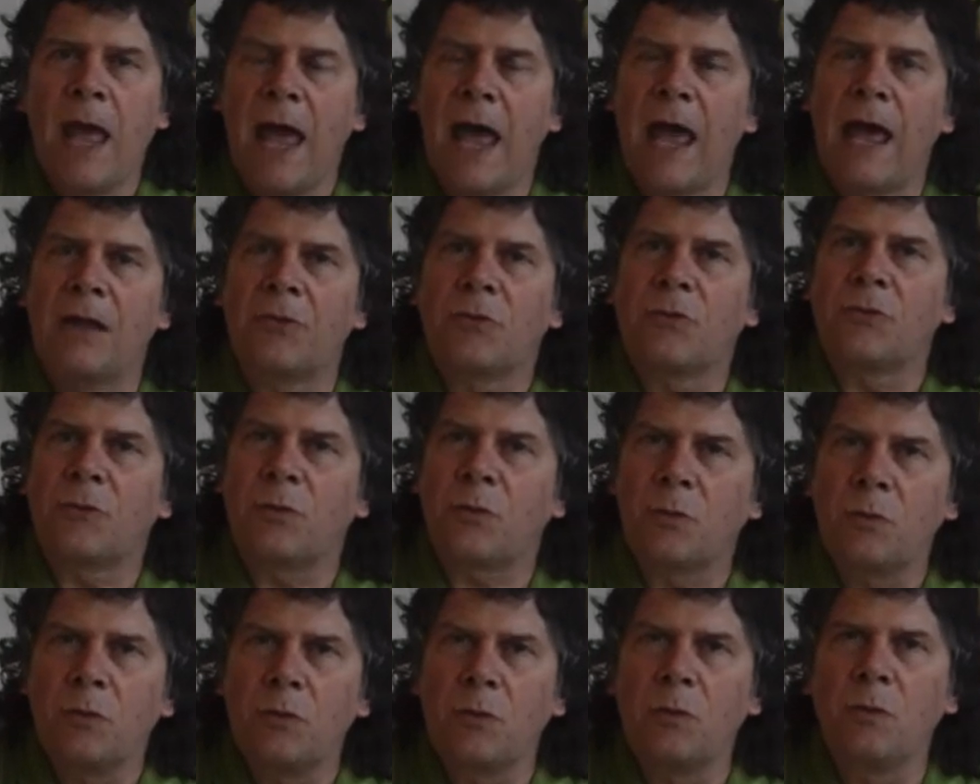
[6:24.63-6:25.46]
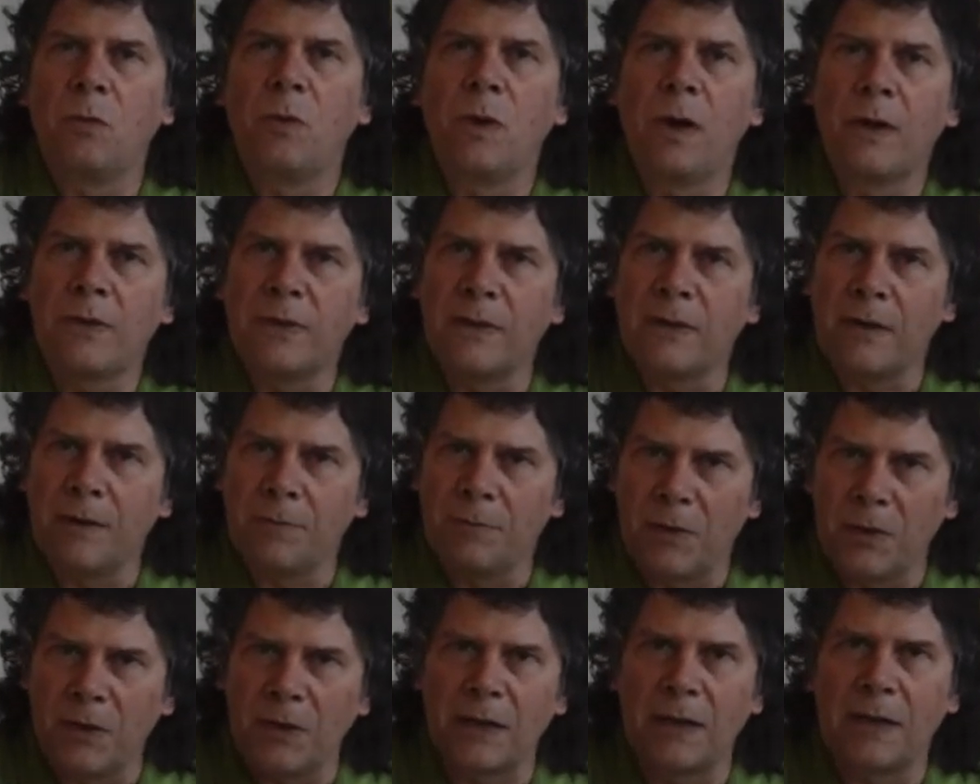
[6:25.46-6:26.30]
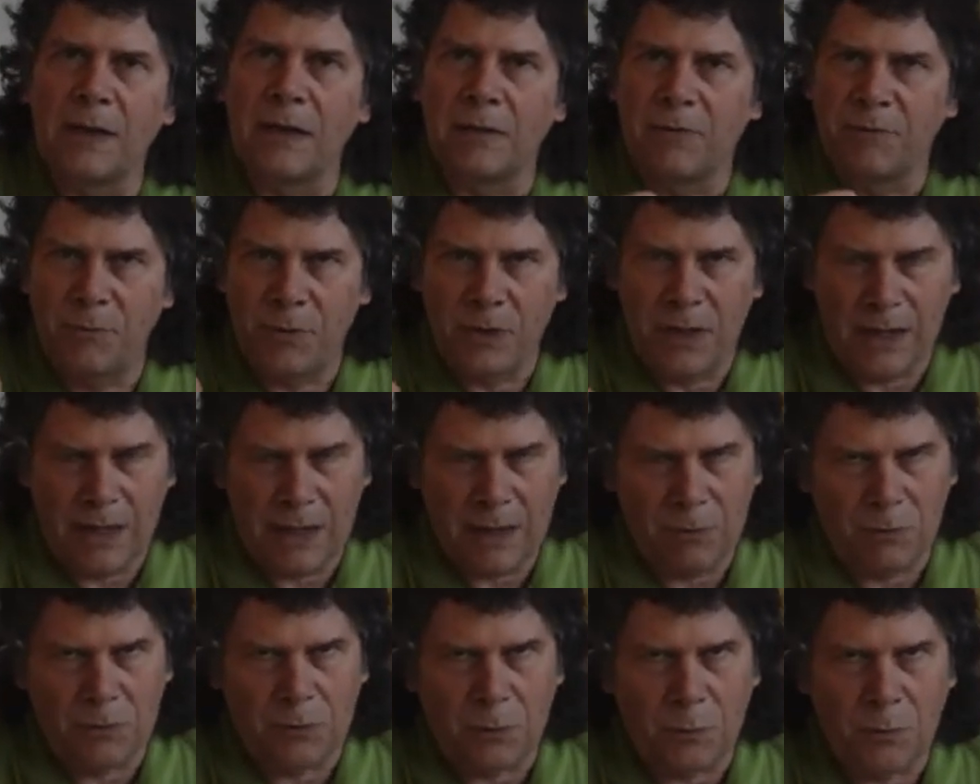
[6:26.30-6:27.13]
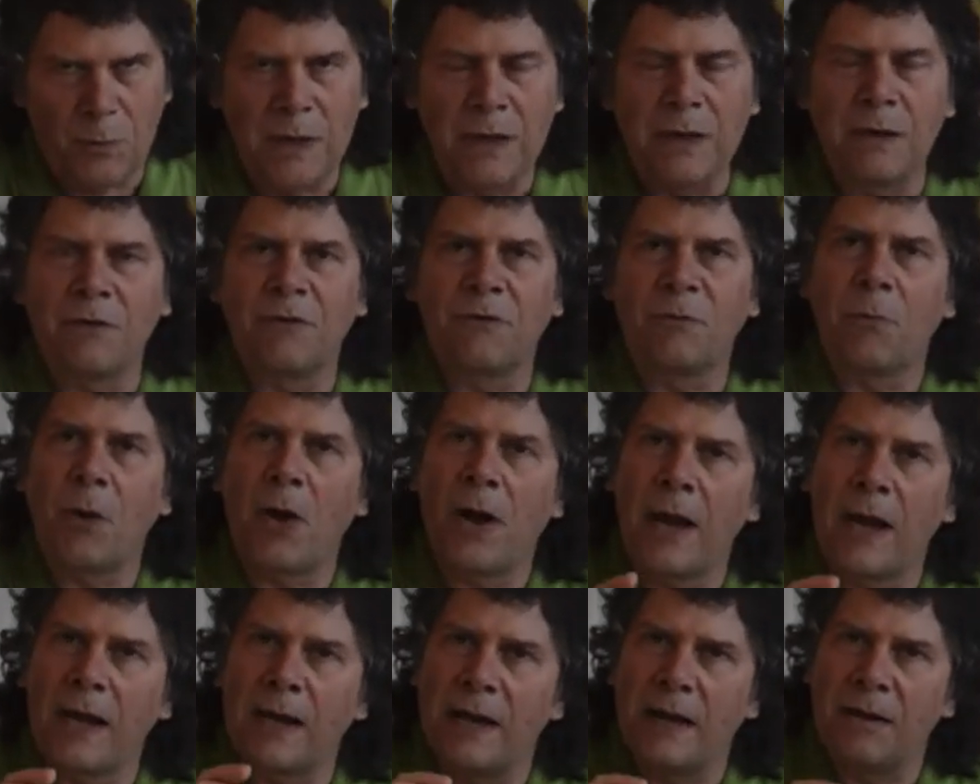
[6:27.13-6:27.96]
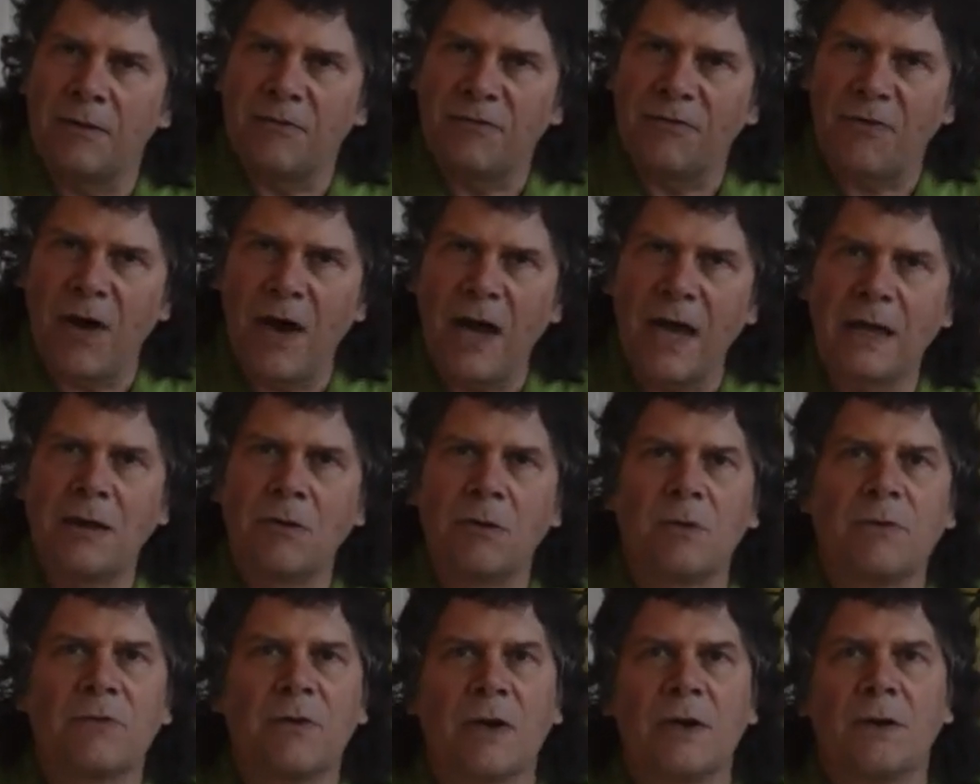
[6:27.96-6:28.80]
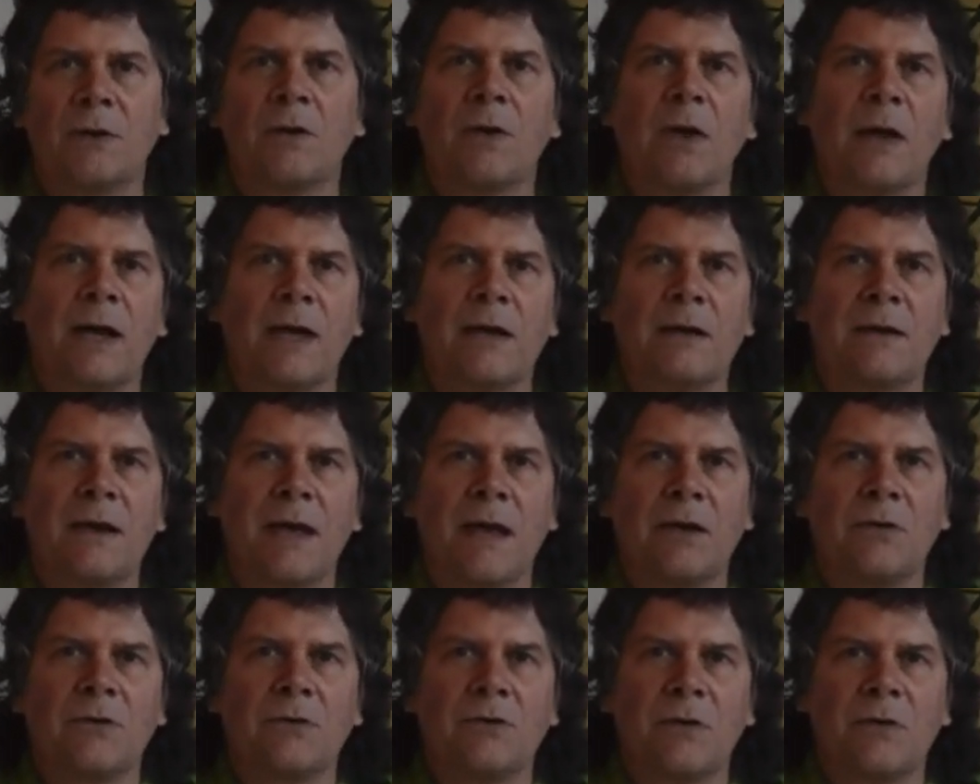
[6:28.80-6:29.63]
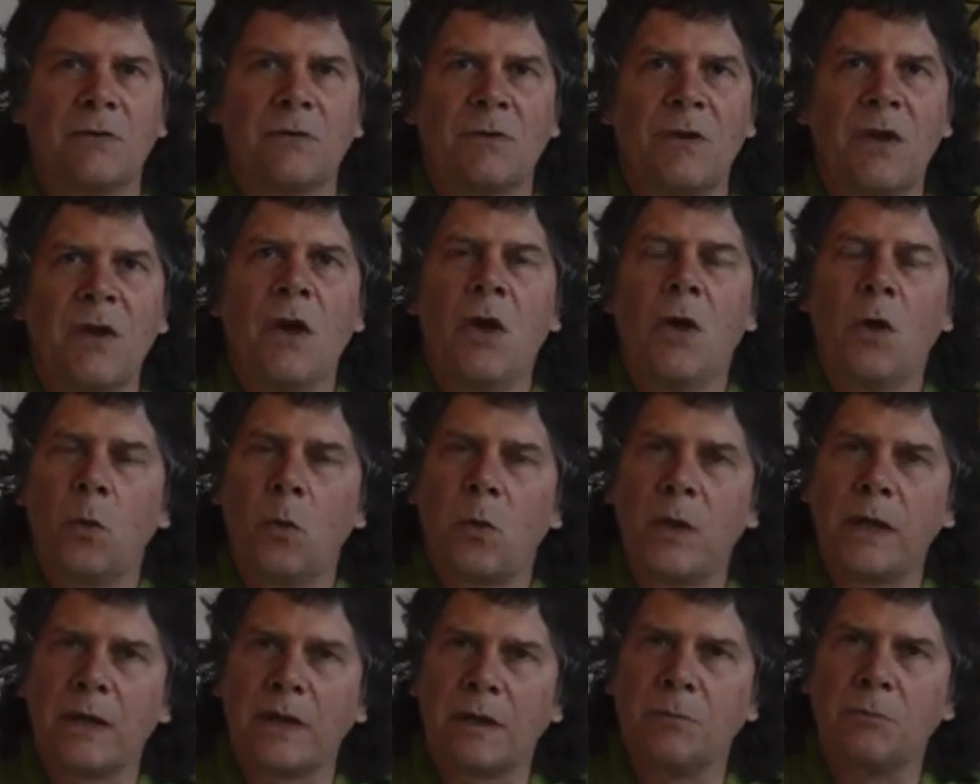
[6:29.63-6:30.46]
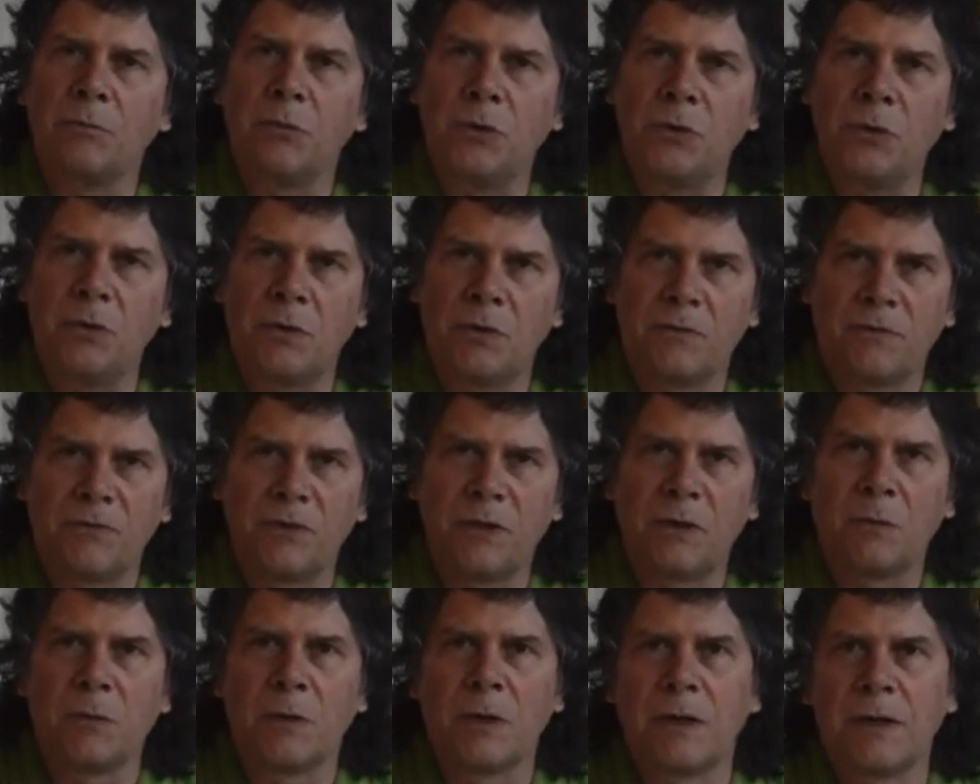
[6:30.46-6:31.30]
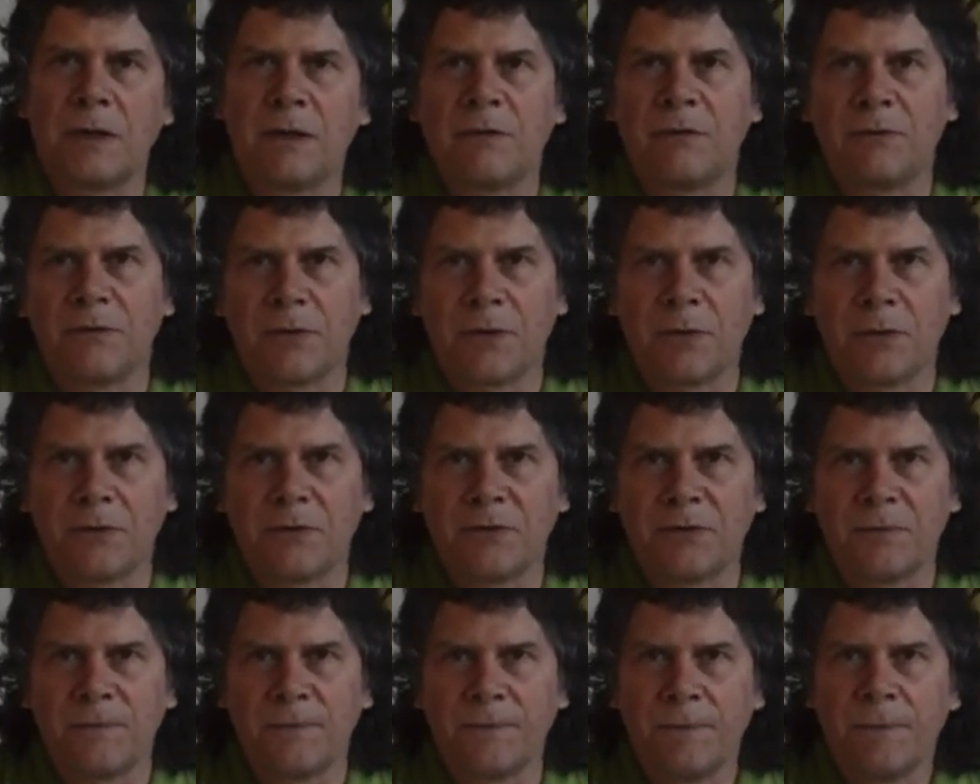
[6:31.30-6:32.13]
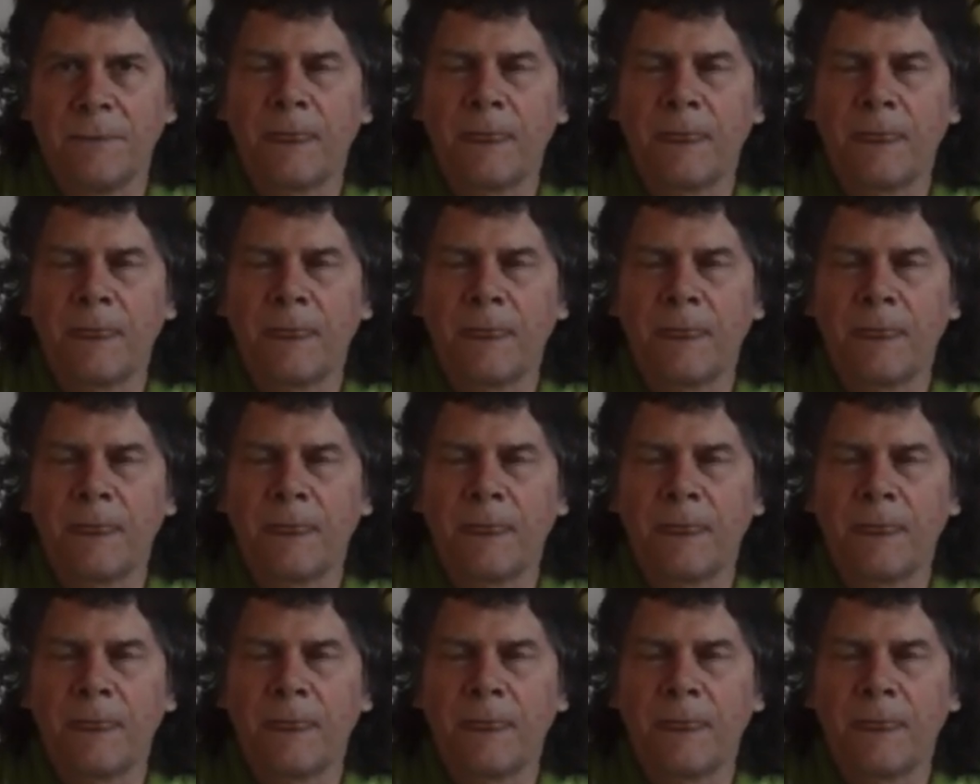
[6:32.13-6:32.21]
And through the ability of being able to read a spine and find those underlying tensions, we can beautifully release those.